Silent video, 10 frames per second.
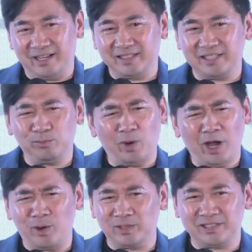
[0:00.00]
it. I said,
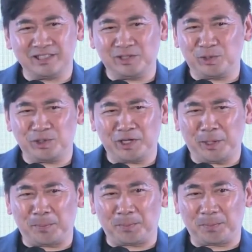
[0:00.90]
wow, this is a good
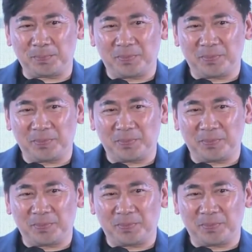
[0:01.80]
time.